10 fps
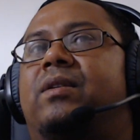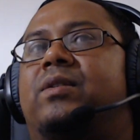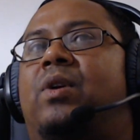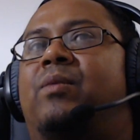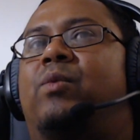
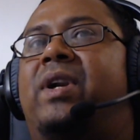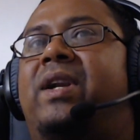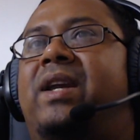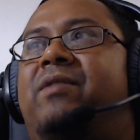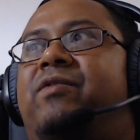So I'm
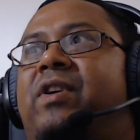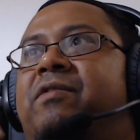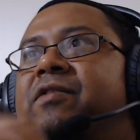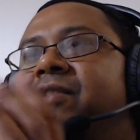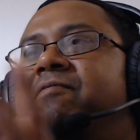wondering if
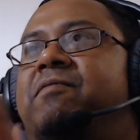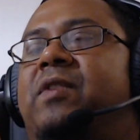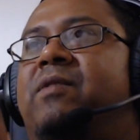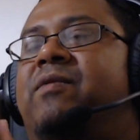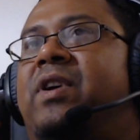
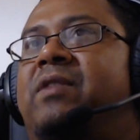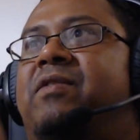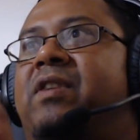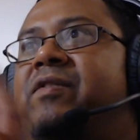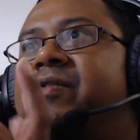
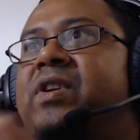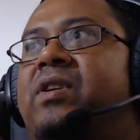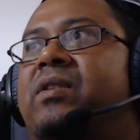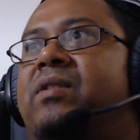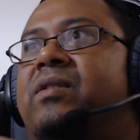
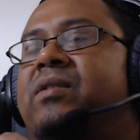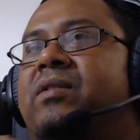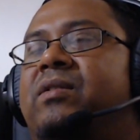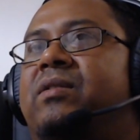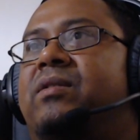
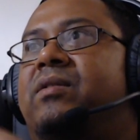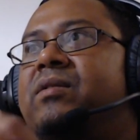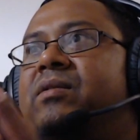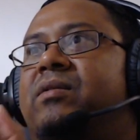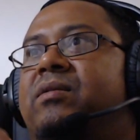
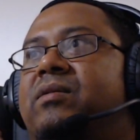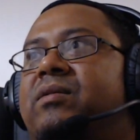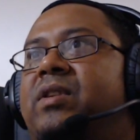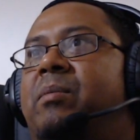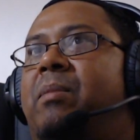
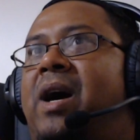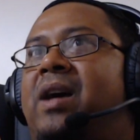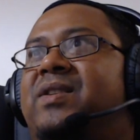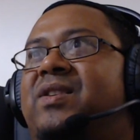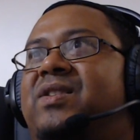the
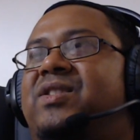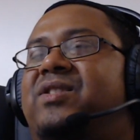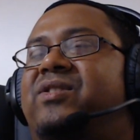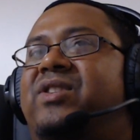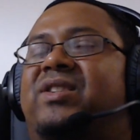mass is
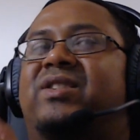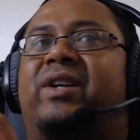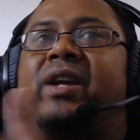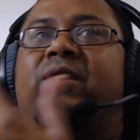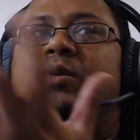just
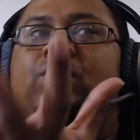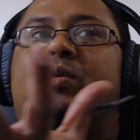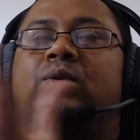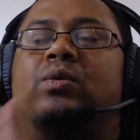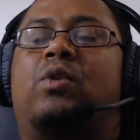trying
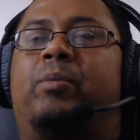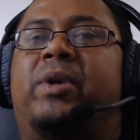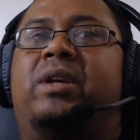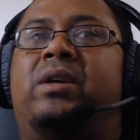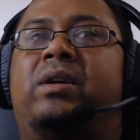to
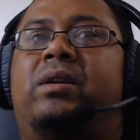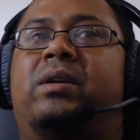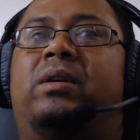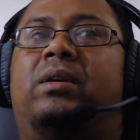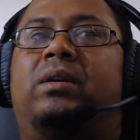
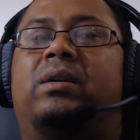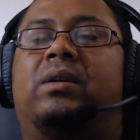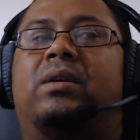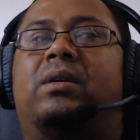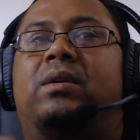copy
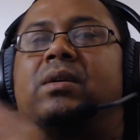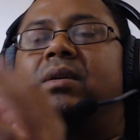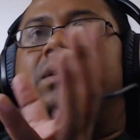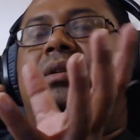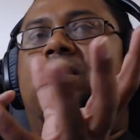
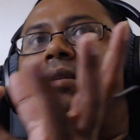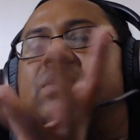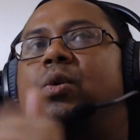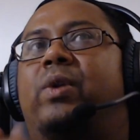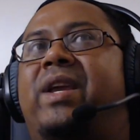the
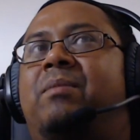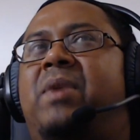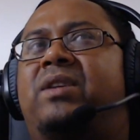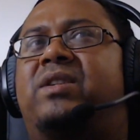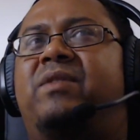Korean
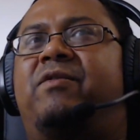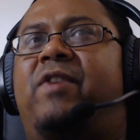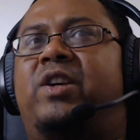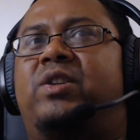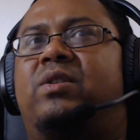mainstream
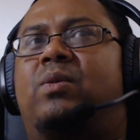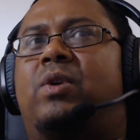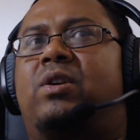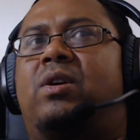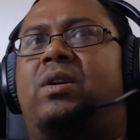fashion or
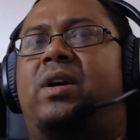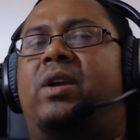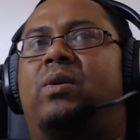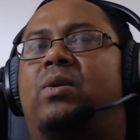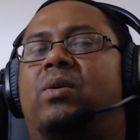whatnot. I
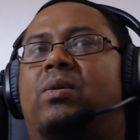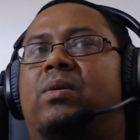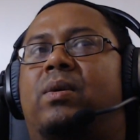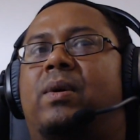don't know.